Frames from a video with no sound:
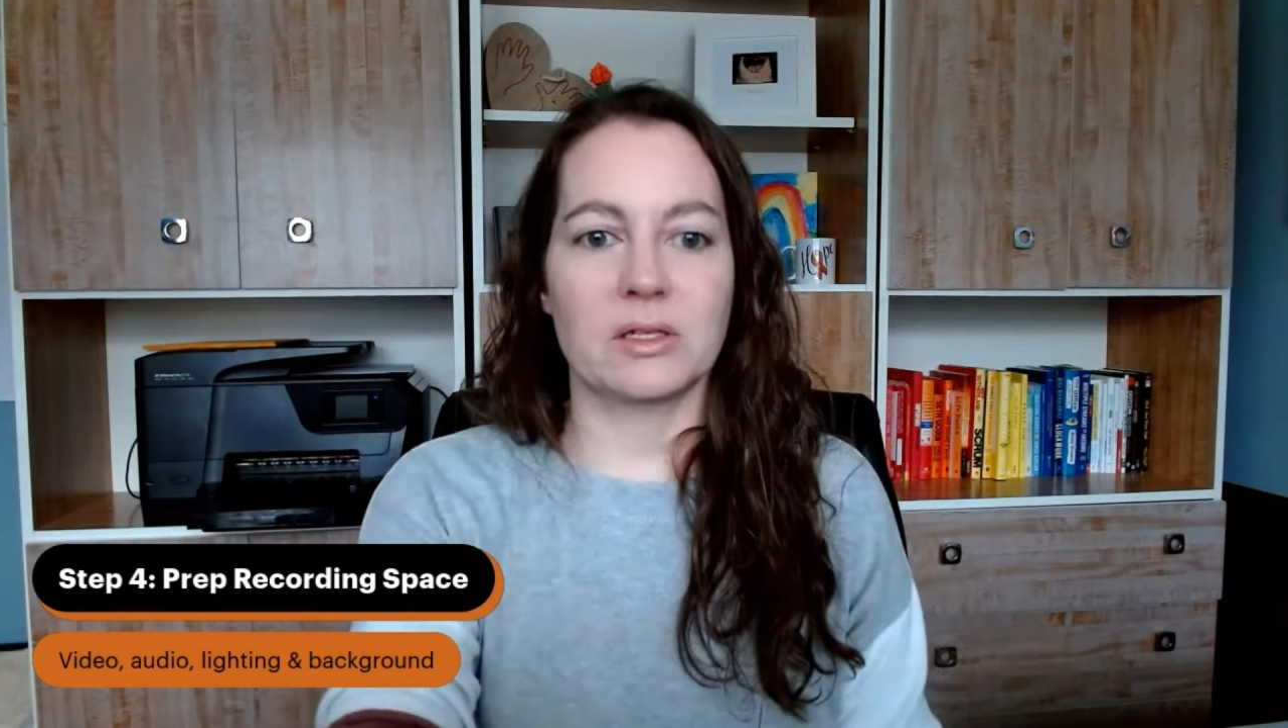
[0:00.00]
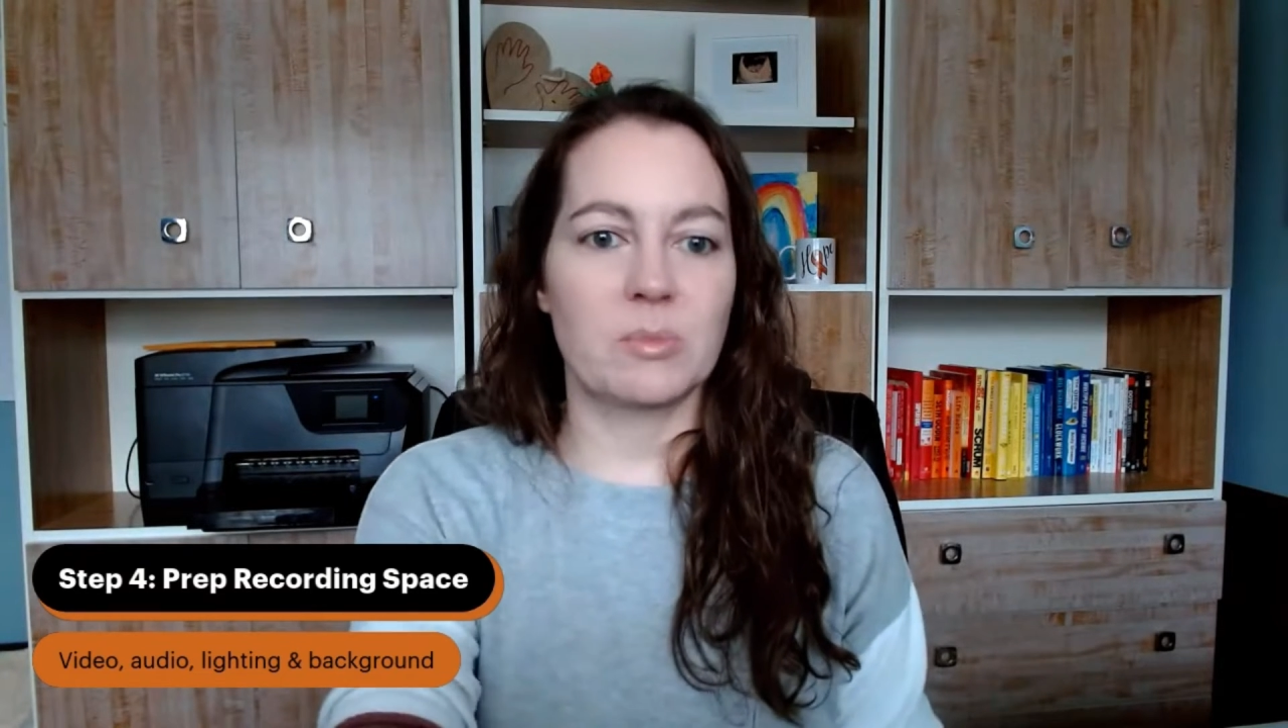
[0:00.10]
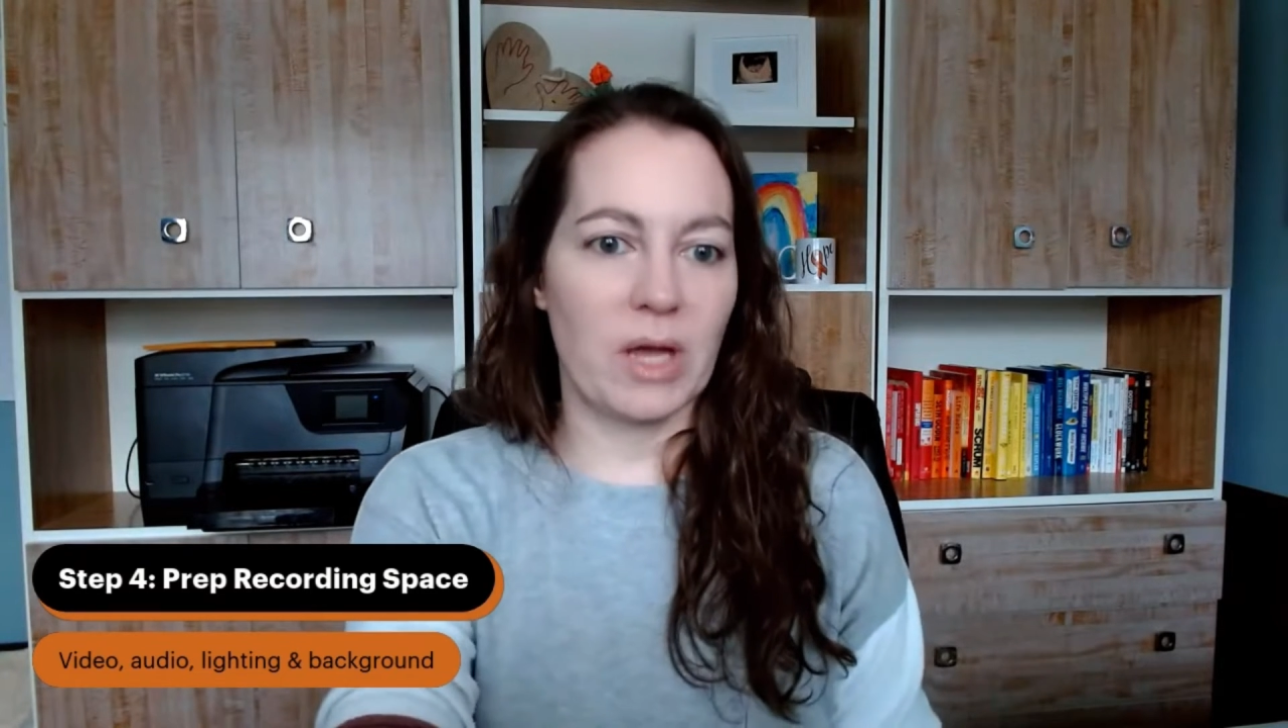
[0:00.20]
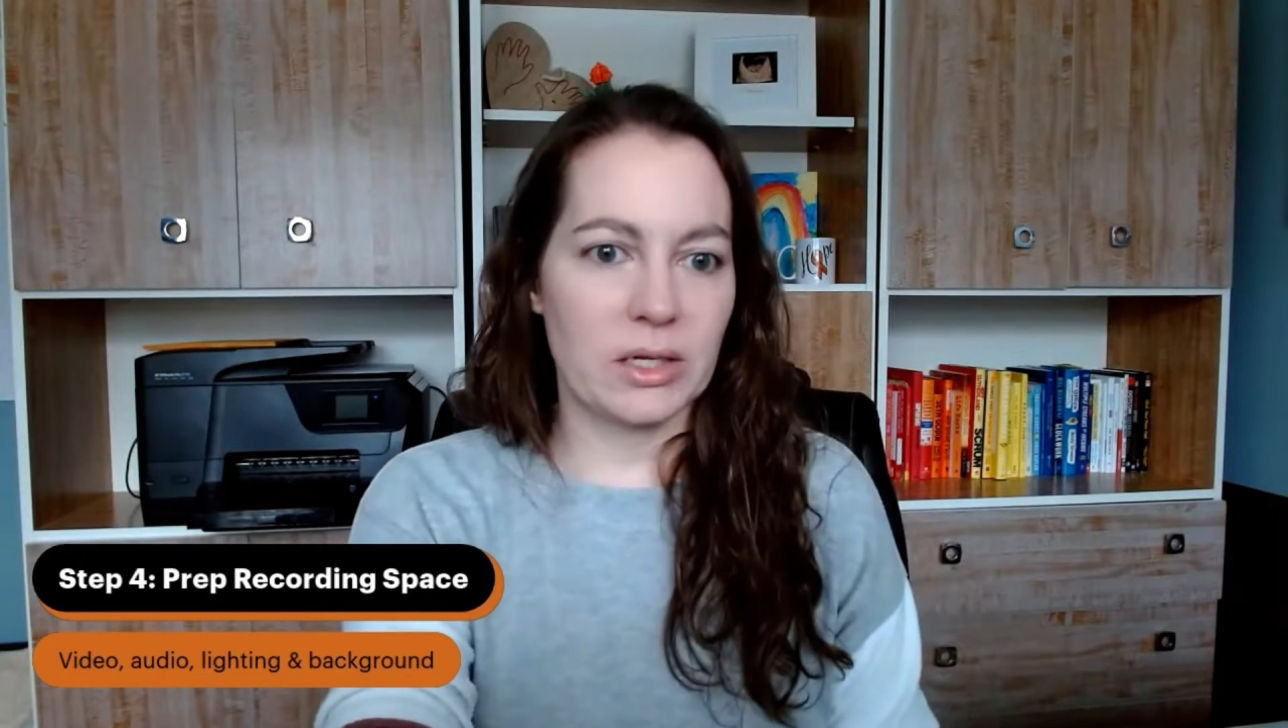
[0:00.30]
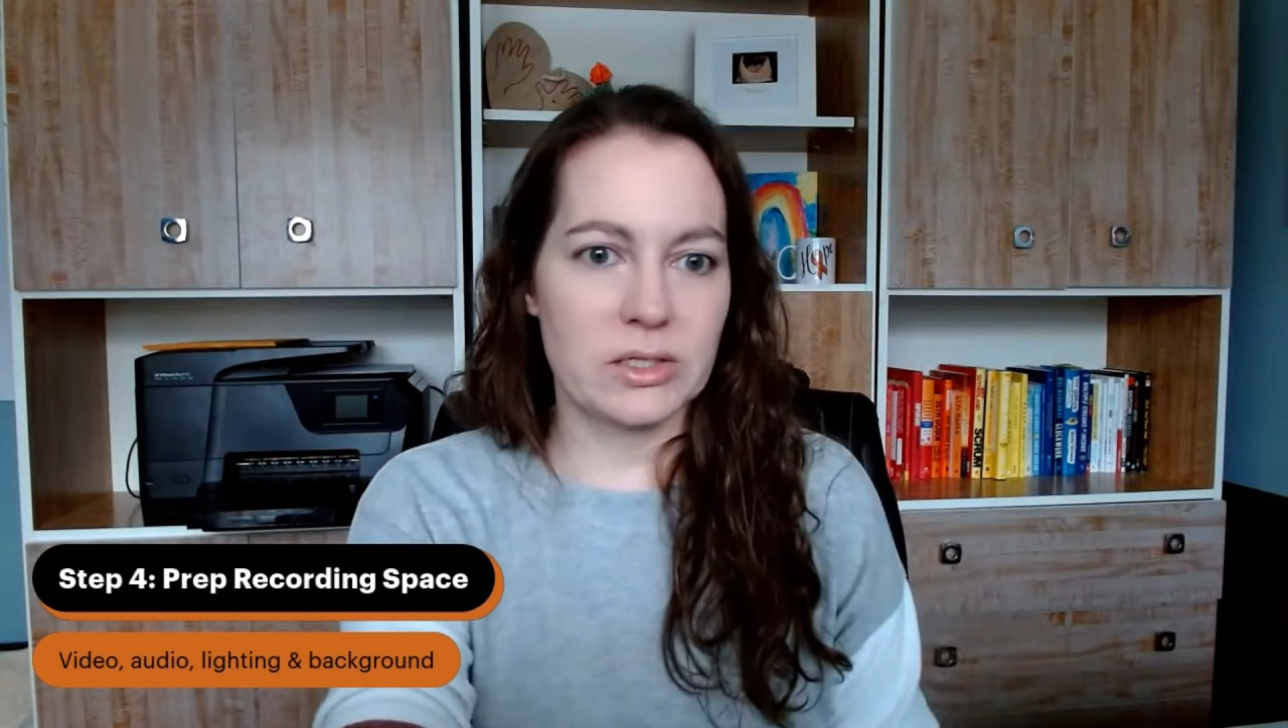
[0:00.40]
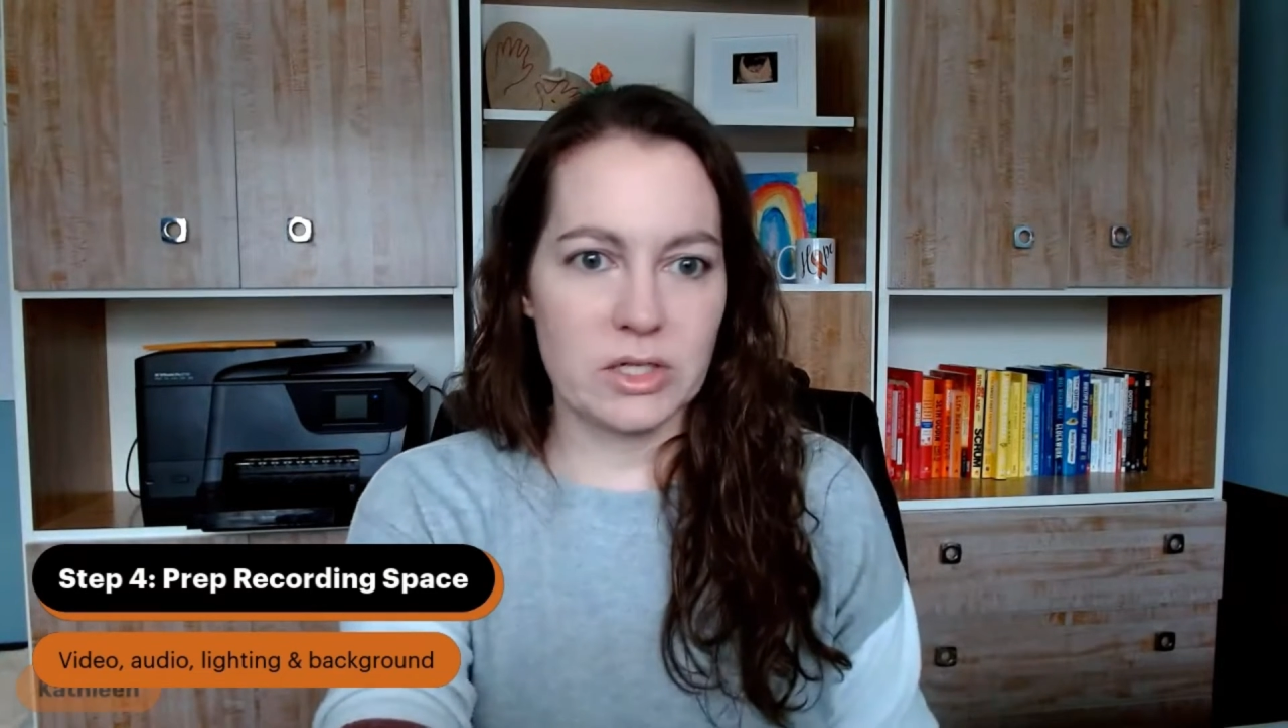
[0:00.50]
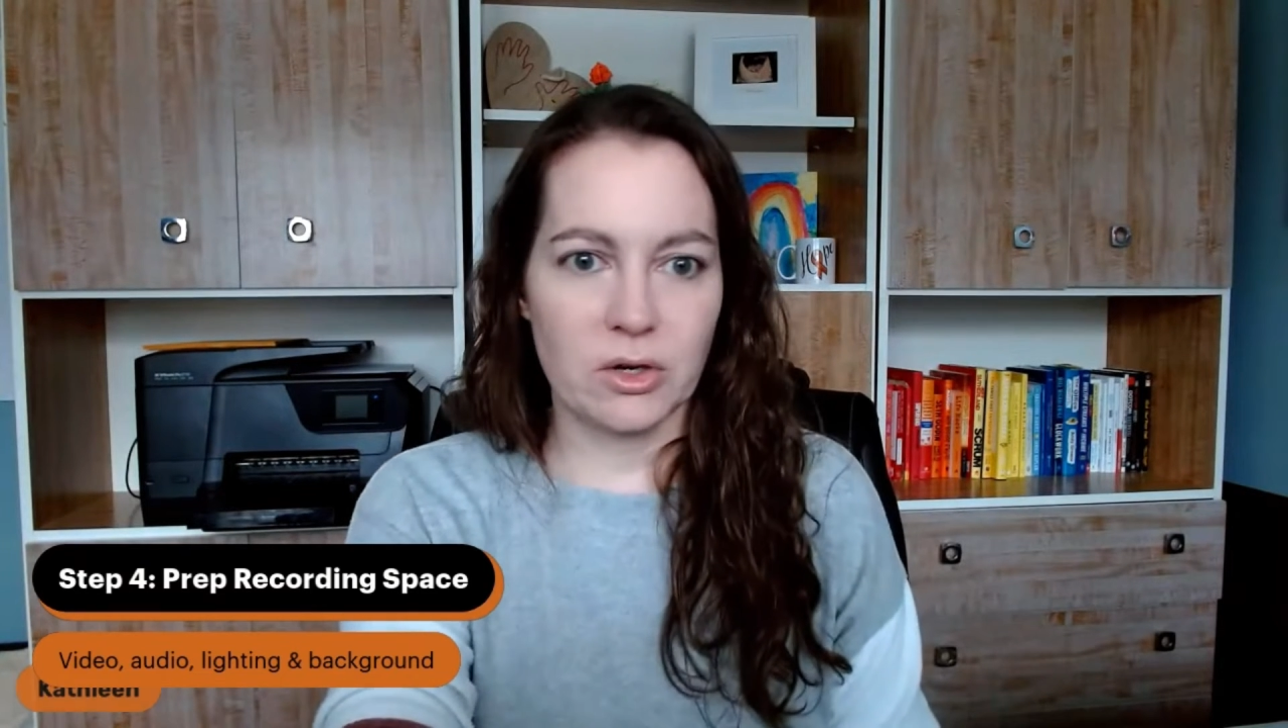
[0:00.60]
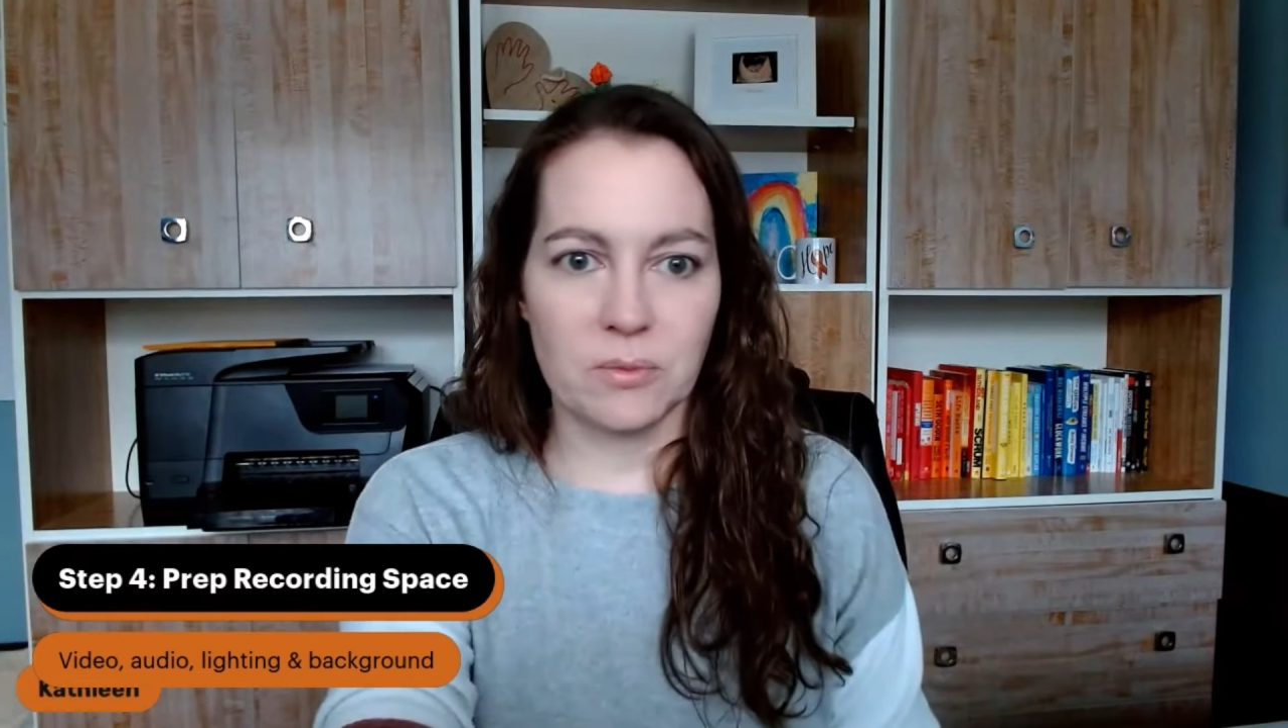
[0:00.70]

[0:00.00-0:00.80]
space too.